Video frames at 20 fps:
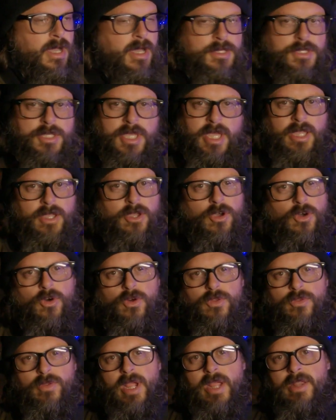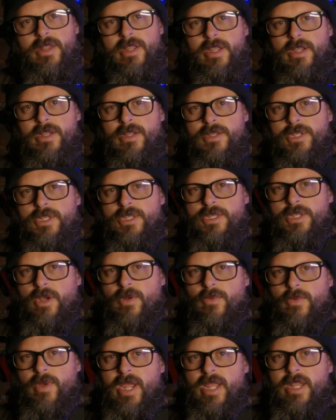It's getting cold around here. It's gonna
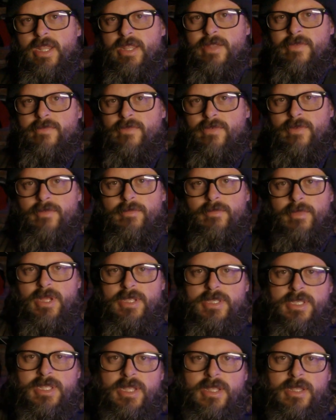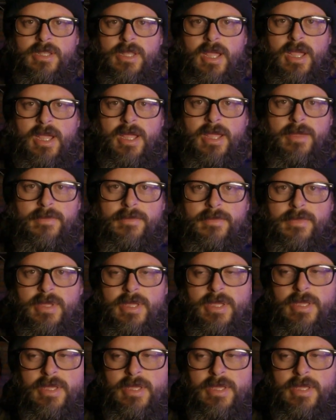start raining for months at a time.